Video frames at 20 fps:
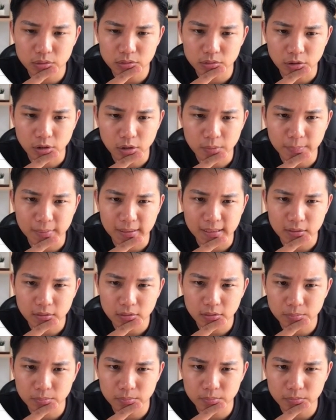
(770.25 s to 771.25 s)
not
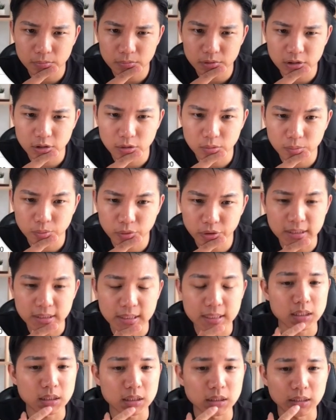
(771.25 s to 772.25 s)
bad, still pretty
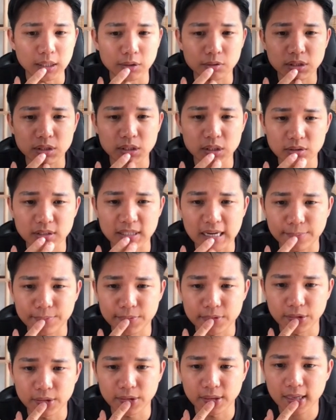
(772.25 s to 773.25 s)
decent. I will still tap
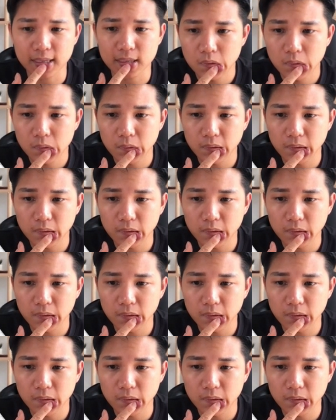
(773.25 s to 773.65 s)
into that.